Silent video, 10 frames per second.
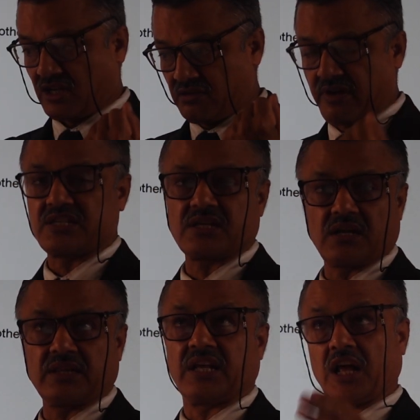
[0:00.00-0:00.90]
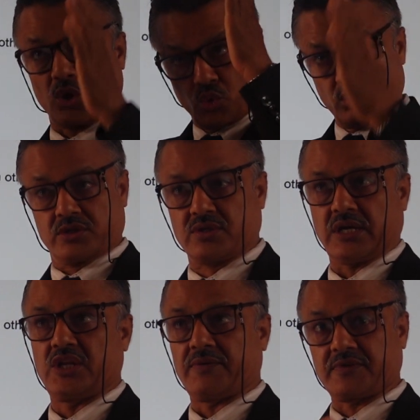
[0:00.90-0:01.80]
conventional, there are rules
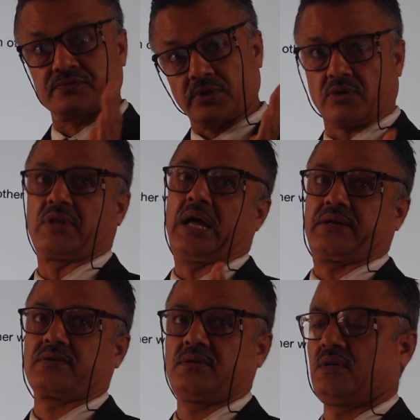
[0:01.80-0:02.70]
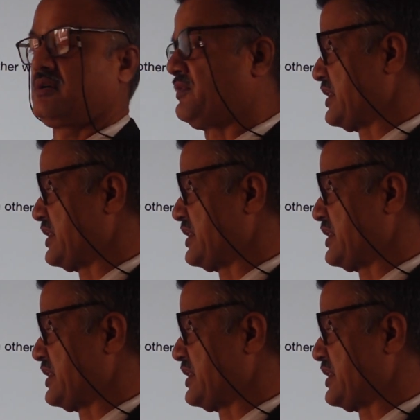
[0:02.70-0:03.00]
and you have to follow that. For